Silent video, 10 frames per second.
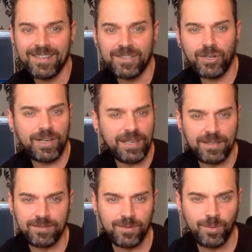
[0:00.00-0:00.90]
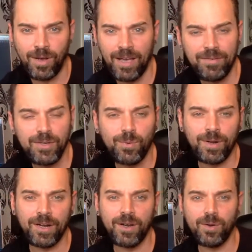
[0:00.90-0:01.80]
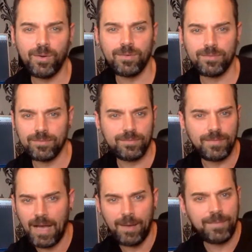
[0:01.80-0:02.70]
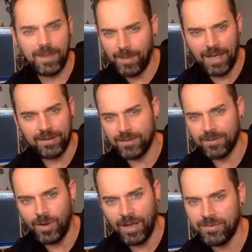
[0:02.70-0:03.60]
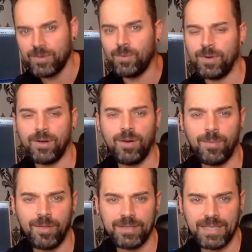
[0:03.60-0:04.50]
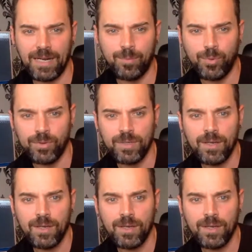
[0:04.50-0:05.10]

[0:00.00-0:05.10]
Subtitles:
Tony, whatever you want to know, I'm the man. Whatever you want to know about the teleport.